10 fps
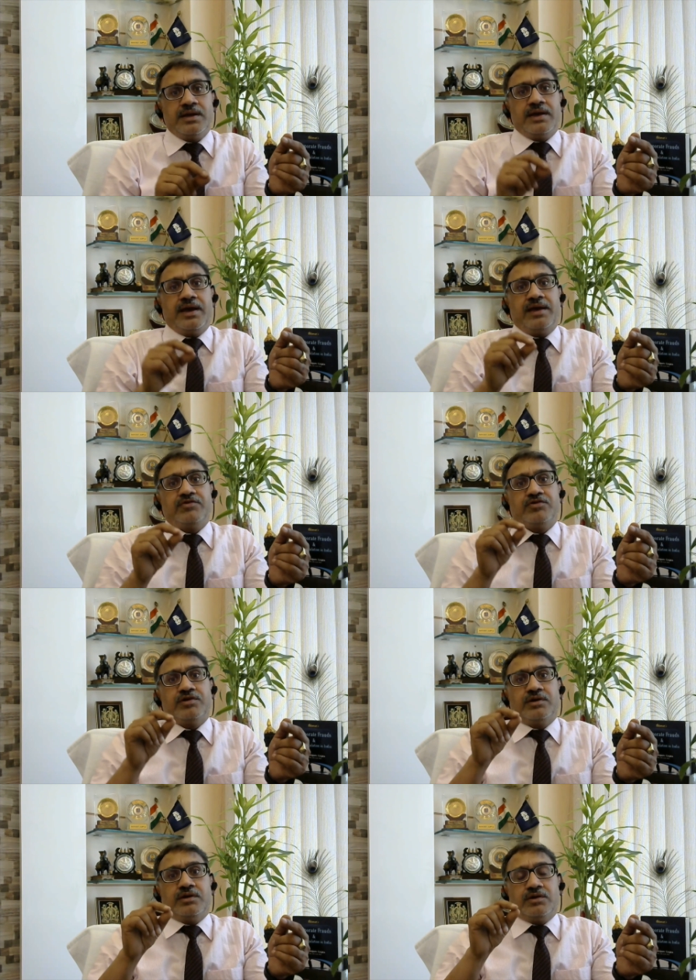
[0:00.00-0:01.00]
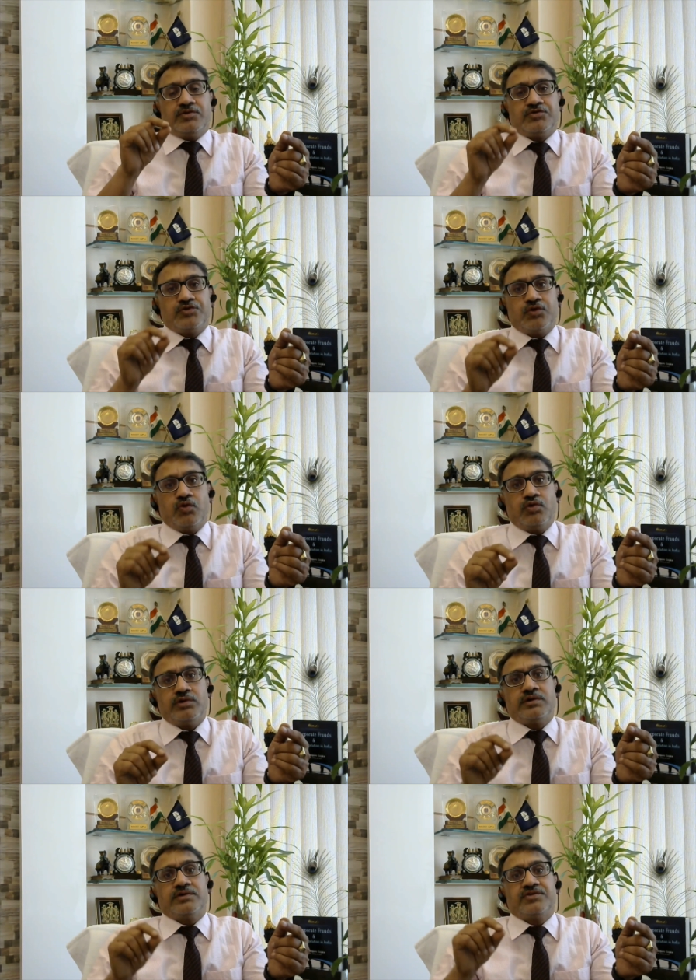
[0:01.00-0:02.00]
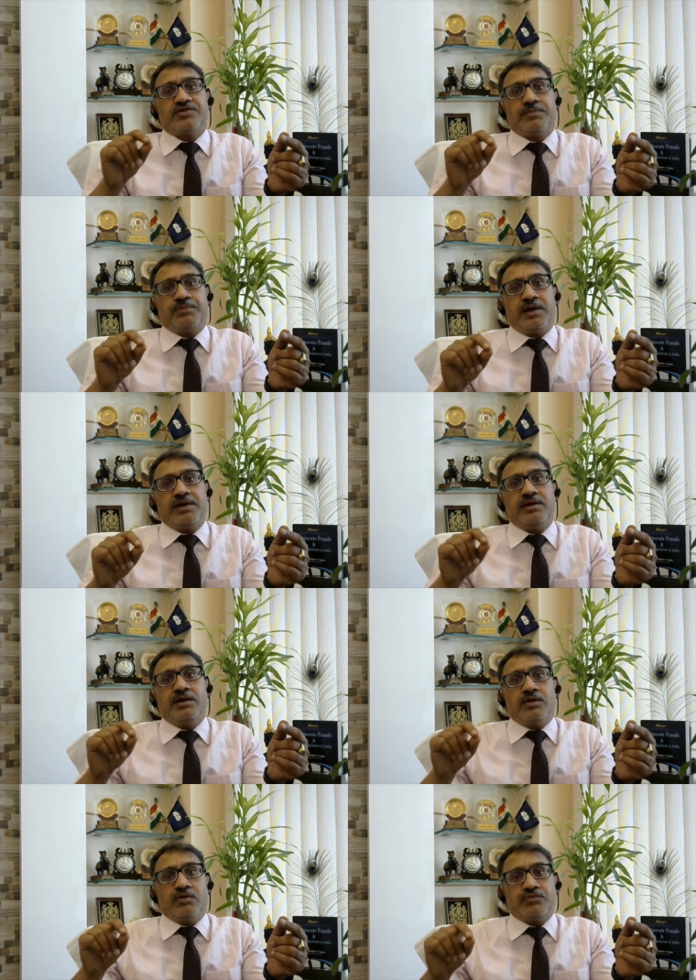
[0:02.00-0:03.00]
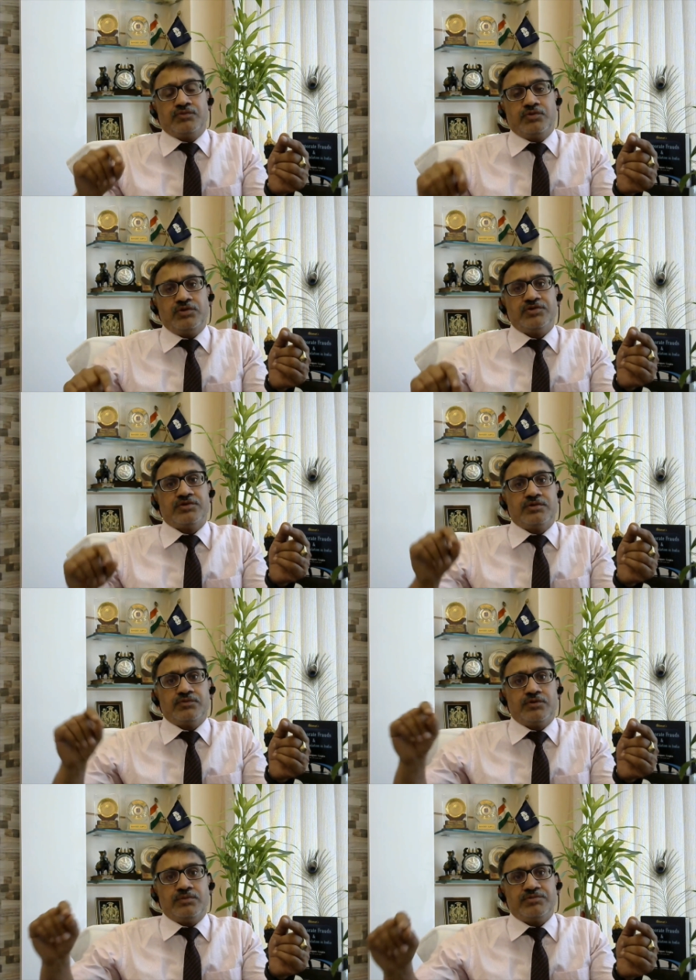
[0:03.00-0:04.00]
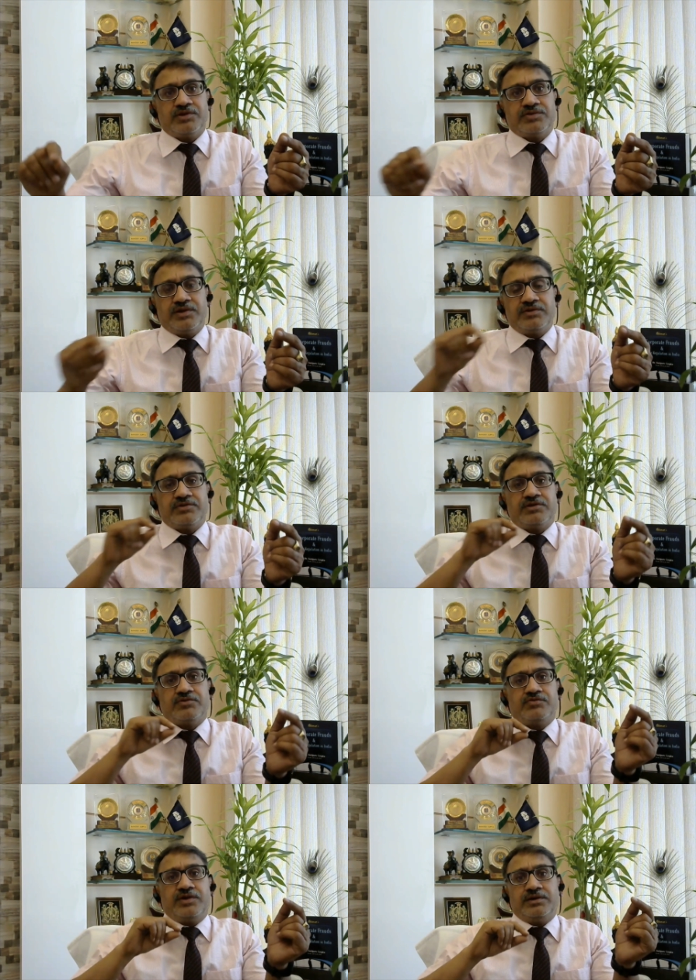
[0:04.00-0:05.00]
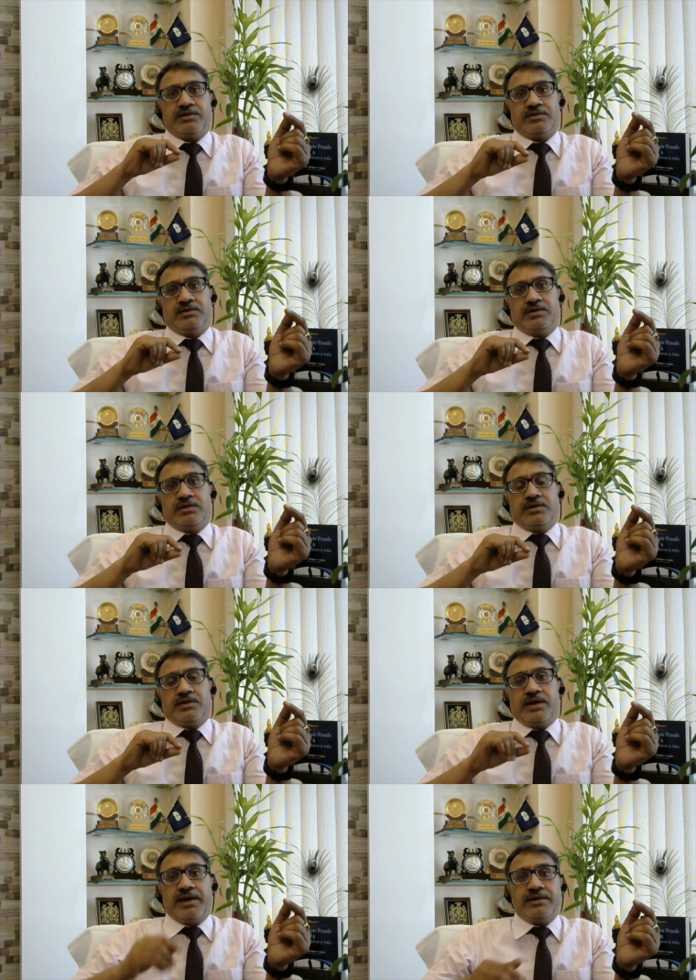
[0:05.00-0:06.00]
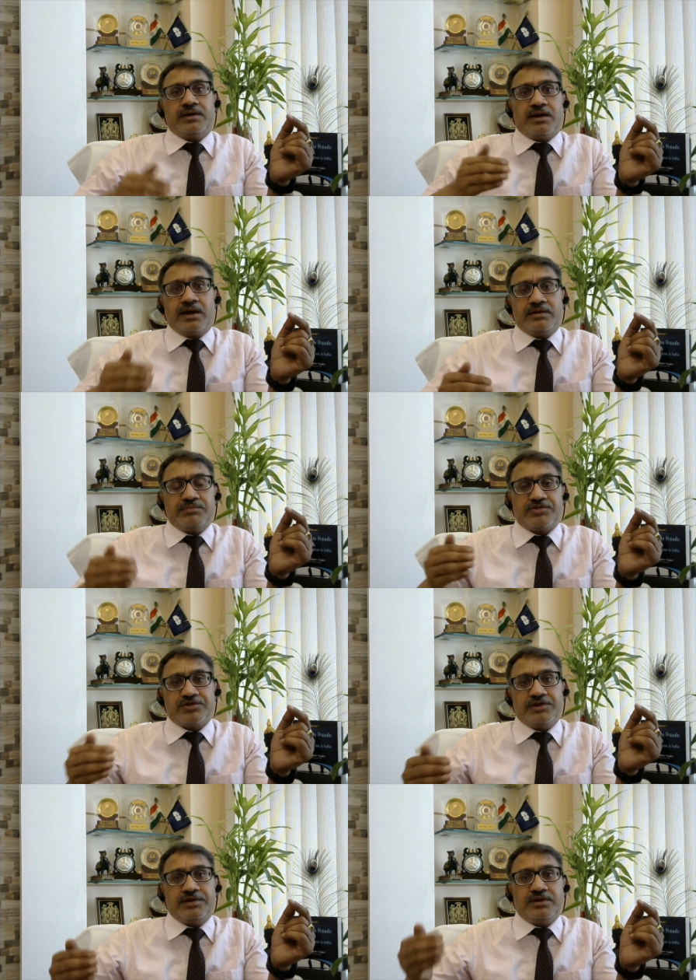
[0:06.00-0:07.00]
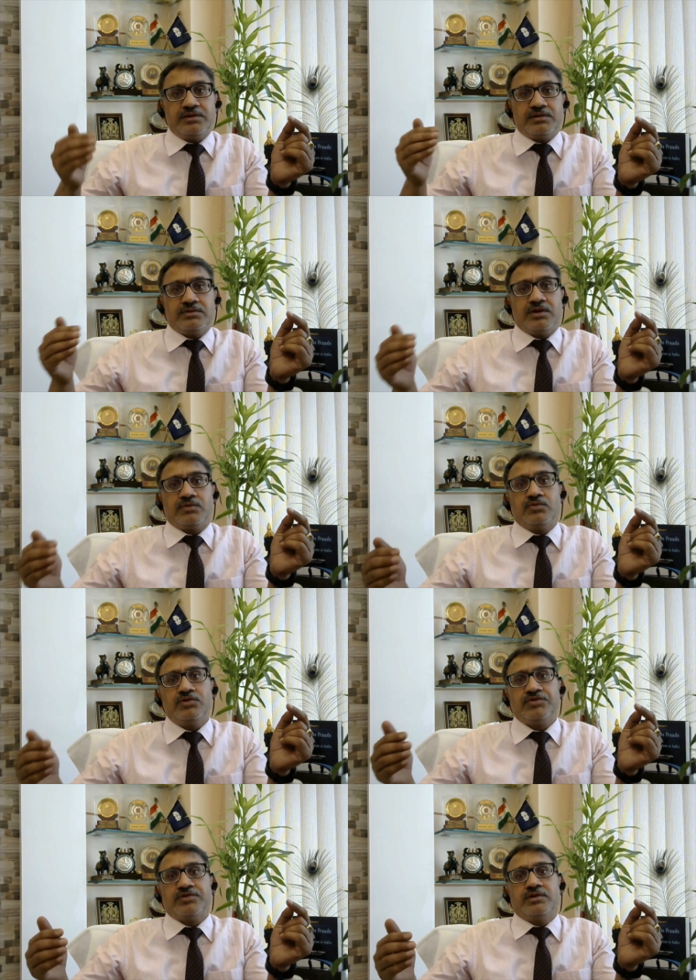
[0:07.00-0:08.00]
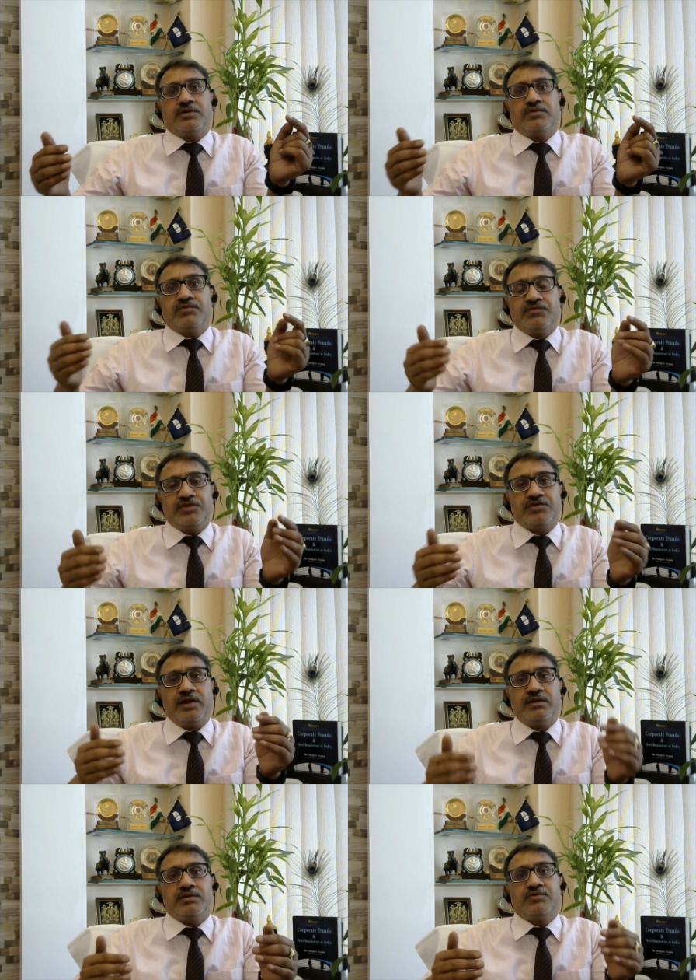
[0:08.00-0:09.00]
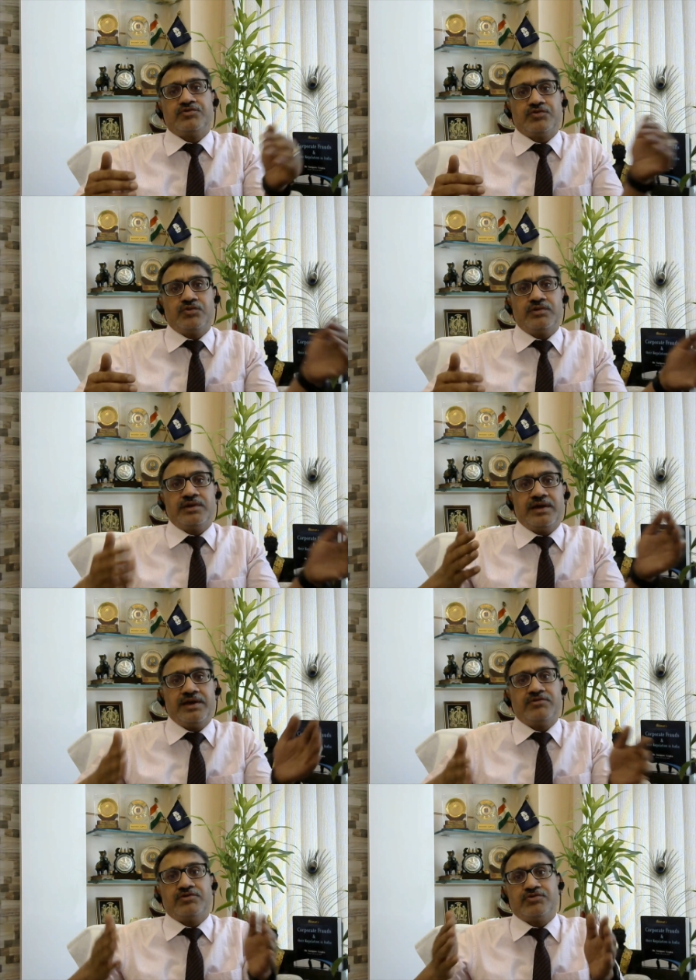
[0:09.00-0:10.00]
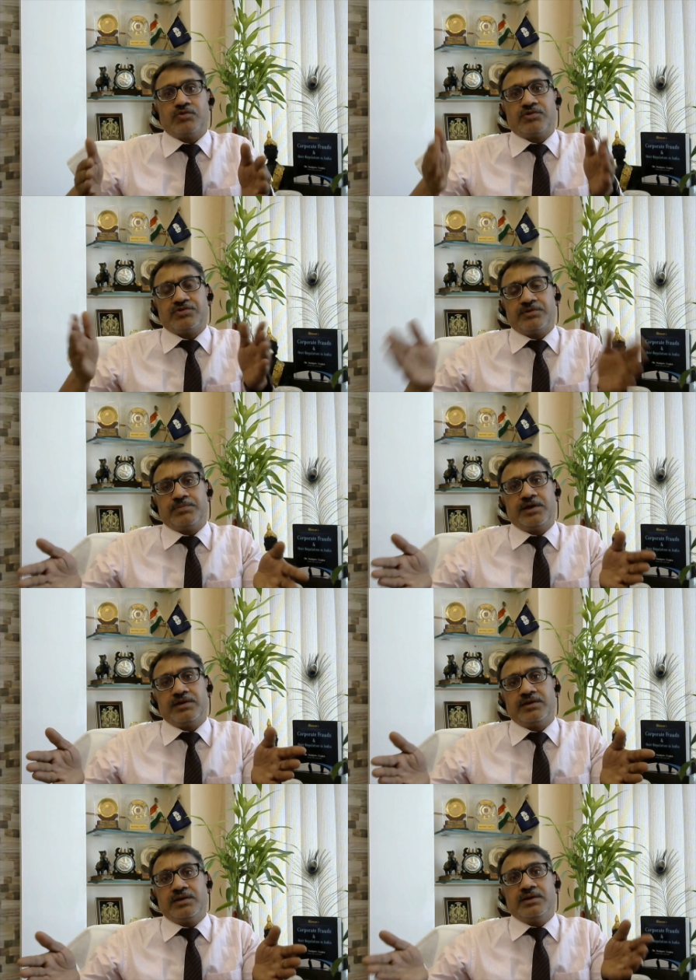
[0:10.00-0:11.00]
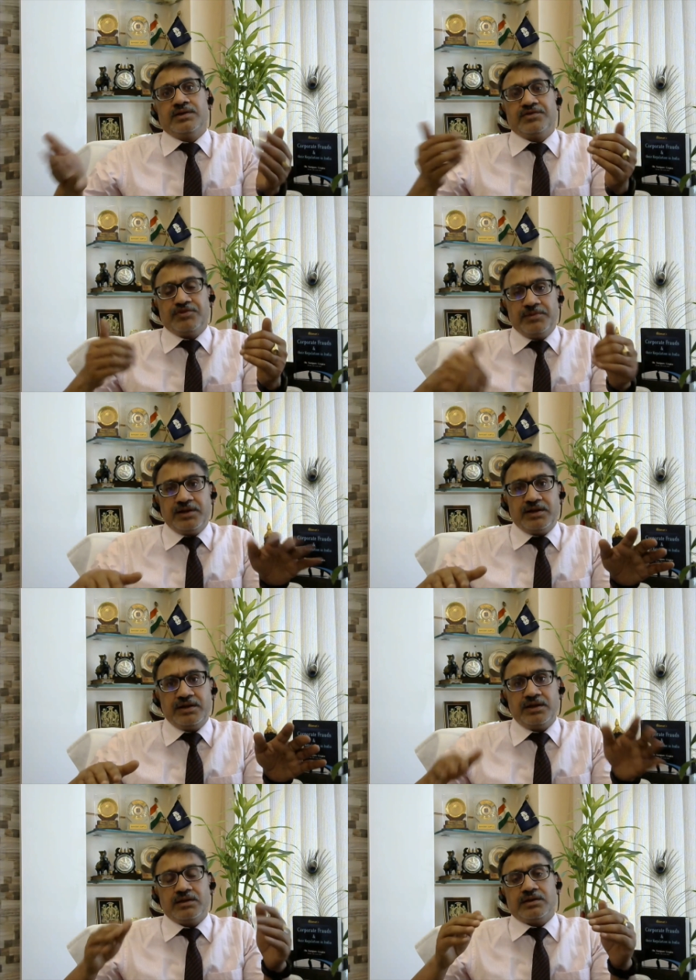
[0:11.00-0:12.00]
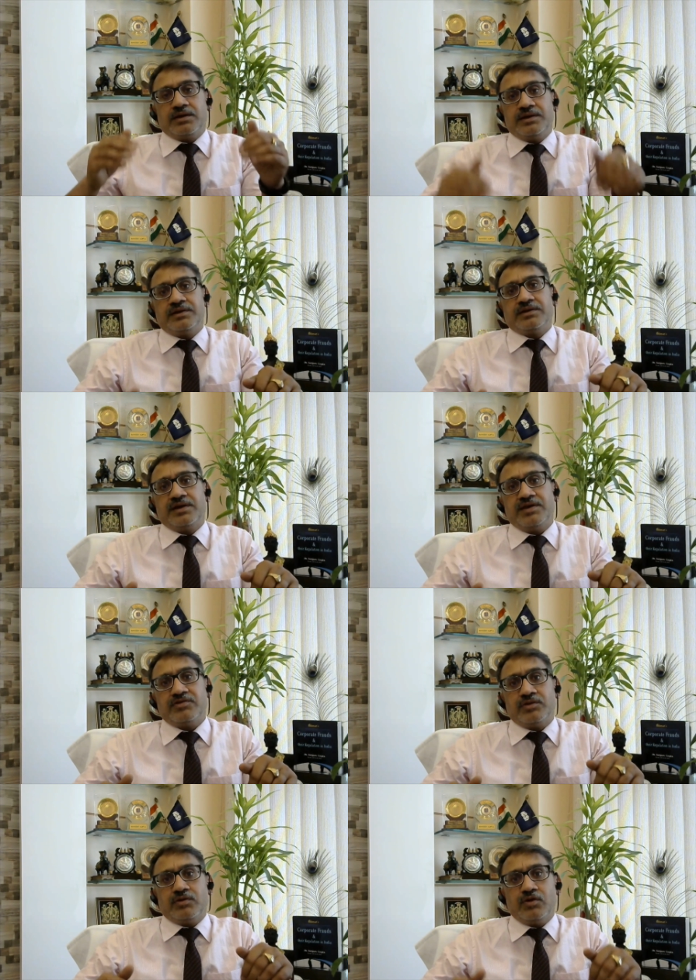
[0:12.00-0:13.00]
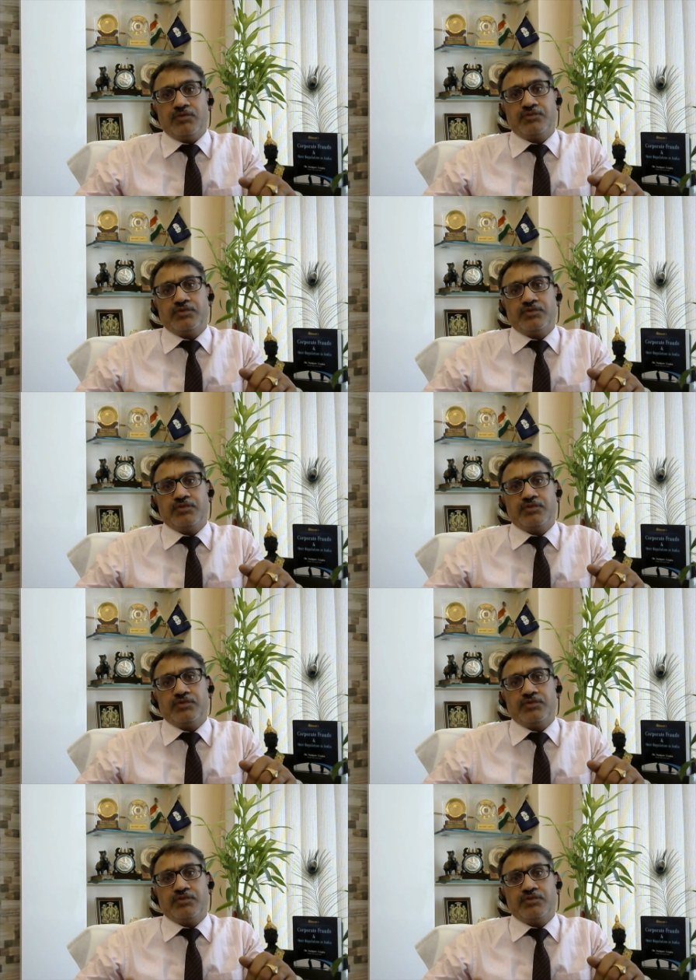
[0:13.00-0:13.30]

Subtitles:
as short supply of goods from such and such vendor, and I am stealing the goods which are shown as short supply. Similarly, in case of